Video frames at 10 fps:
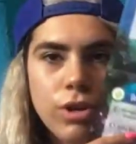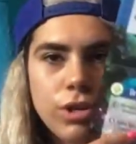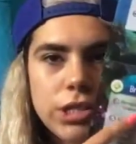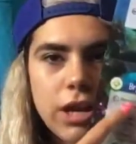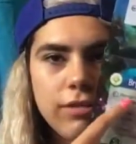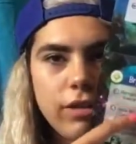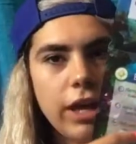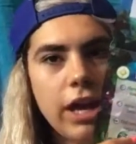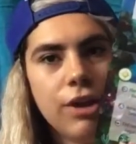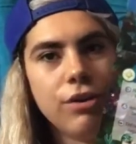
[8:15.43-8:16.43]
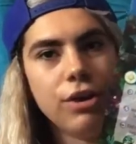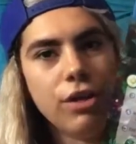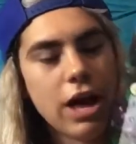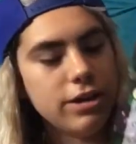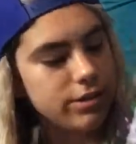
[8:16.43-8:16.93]
Just kind of like
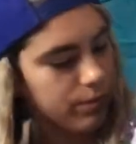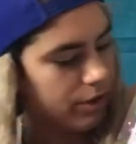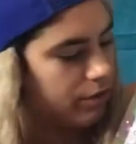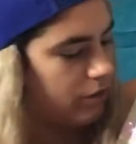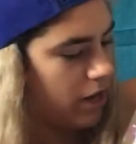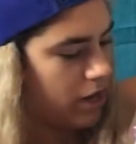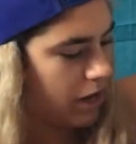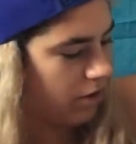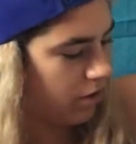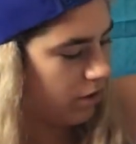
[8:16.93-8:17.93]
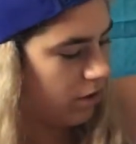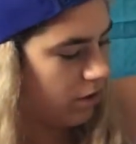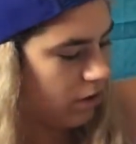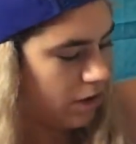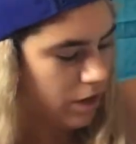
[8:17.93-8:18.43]
Ariel-esque with her red hair and her
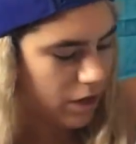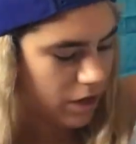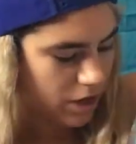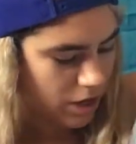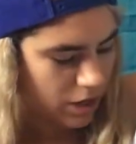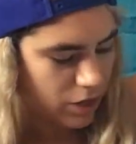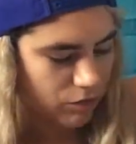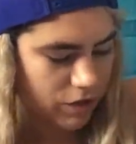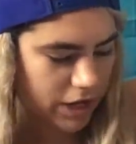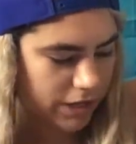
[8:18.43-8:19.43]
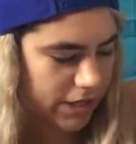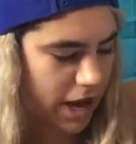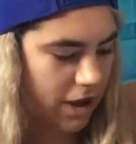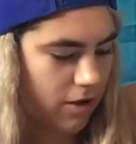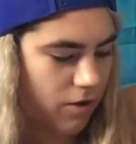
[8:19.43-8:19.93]
green
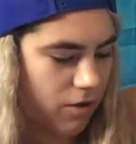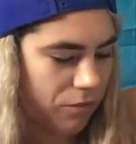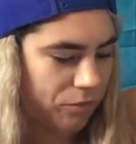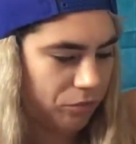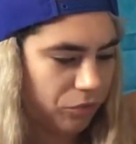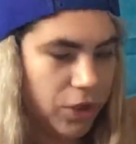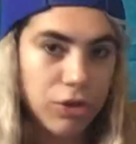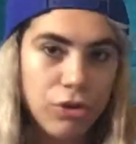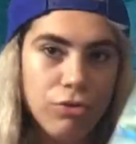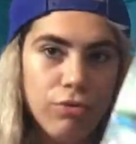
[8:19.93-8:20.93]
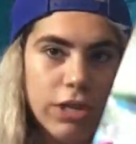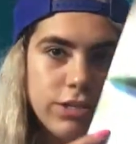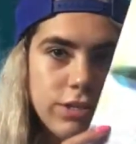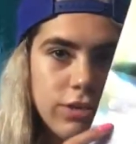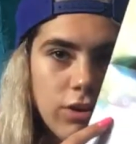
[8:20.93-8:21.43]
tail.
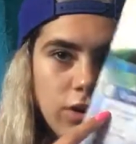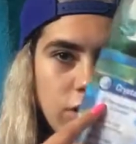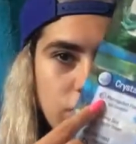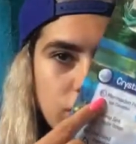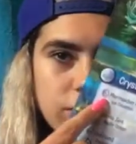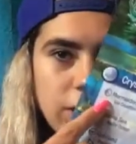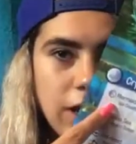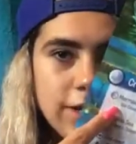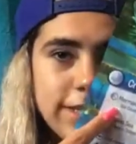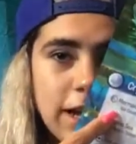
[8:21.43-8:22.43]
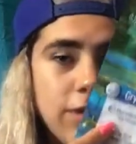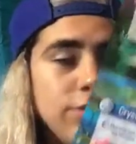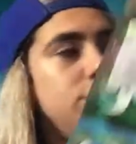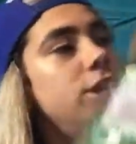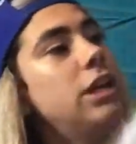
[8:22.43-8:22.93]
Crystal. Looks like a down
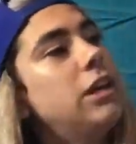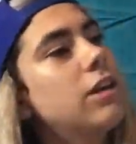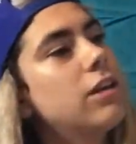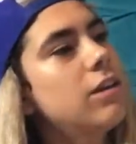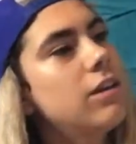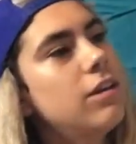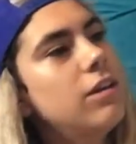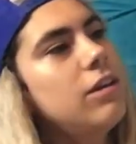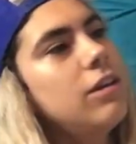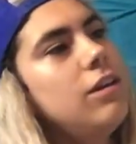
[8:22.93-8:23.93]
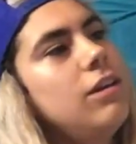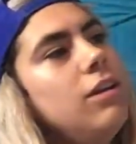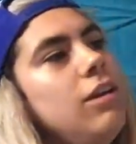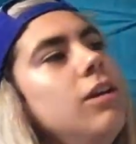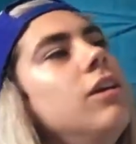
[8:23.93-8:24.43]
chick.
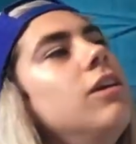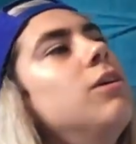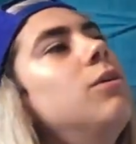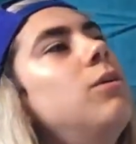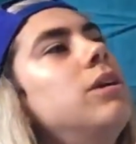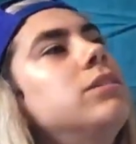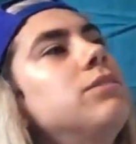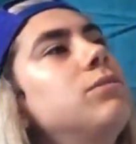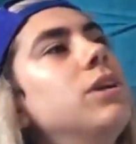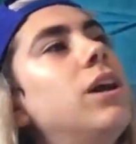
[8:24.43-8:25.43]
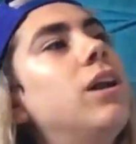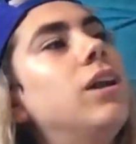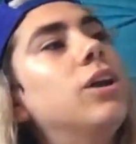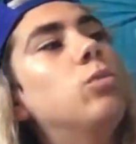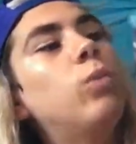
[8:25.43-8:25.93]
Who else have we got here?